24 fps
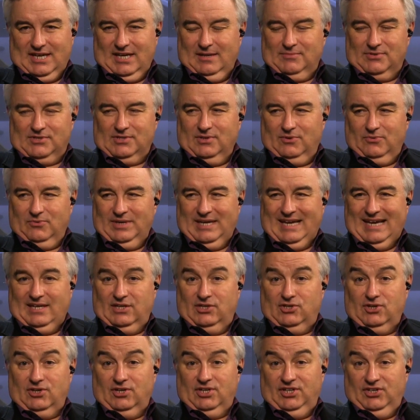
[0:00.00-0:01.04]
game, so we
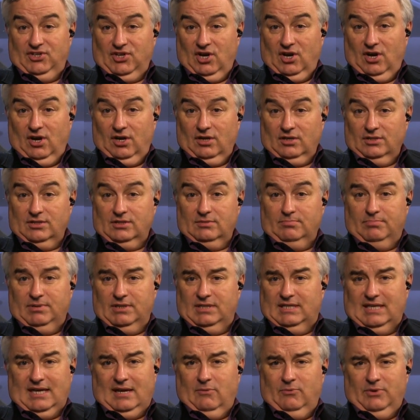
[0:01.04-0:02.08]
had turkey dogs,
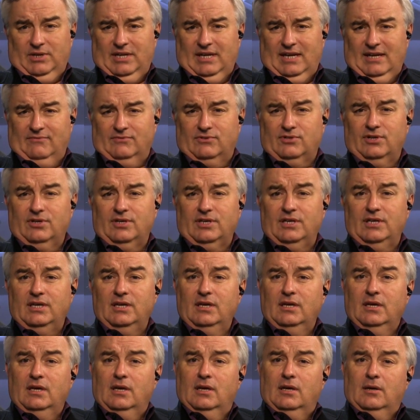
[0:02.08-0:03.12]
but that we didn't have turkey.
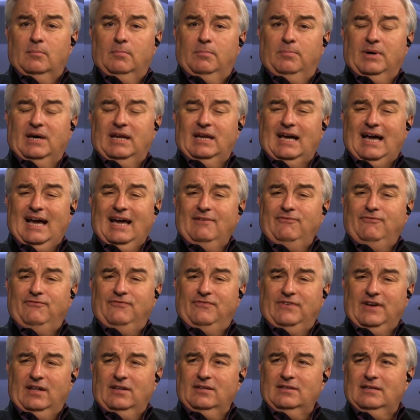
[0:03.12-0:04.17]
But I
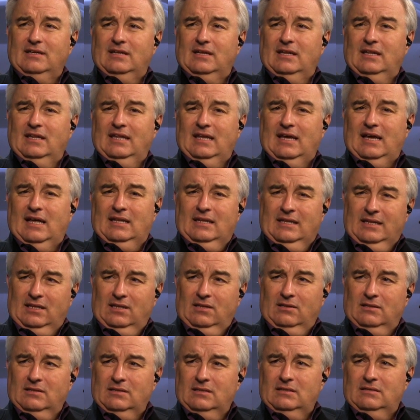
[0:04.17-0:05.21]
felt a
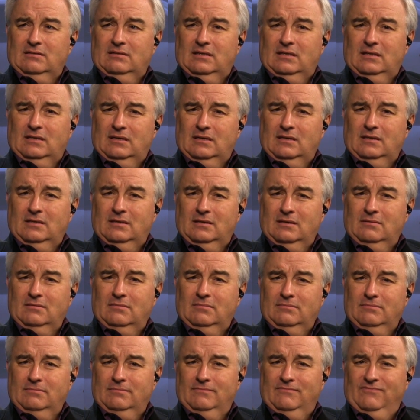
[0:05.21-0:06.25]
little uh,
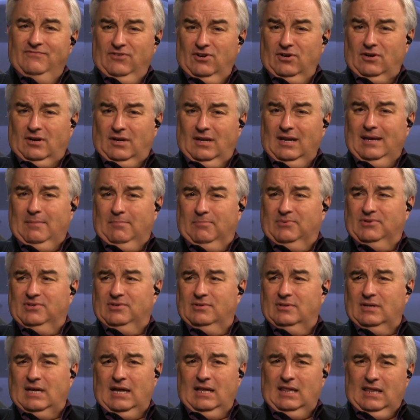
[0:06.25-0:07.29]

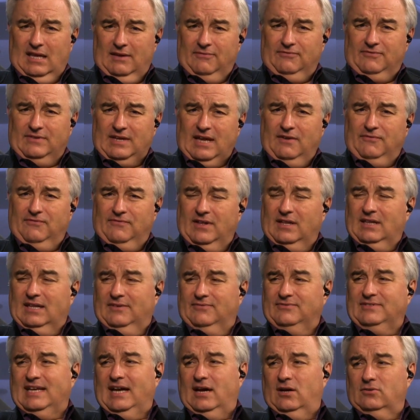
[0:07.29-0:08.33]
verklempt. I left. I felt
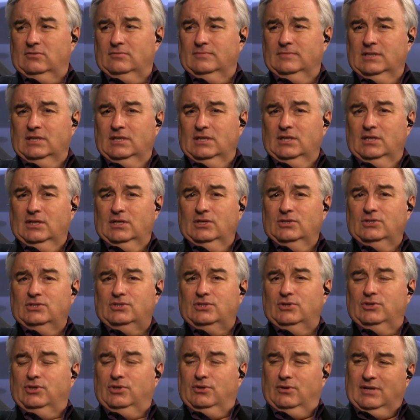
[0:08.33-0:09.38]
left out.
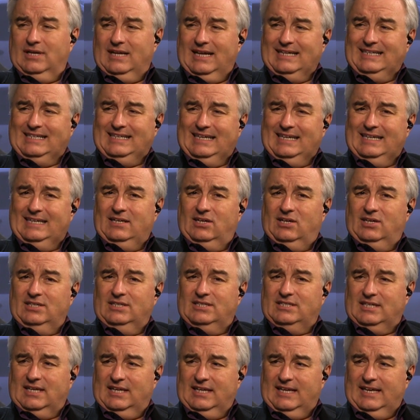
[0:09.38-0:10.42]
Yeah. So you know what I did on it's a
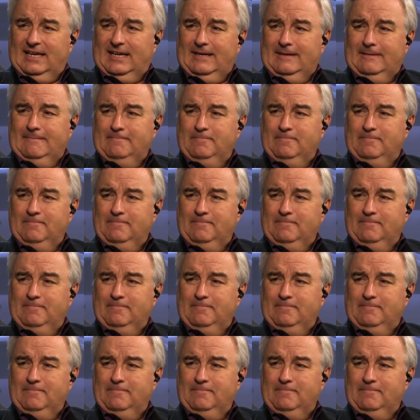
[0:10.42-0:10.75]
Sunday? Fun,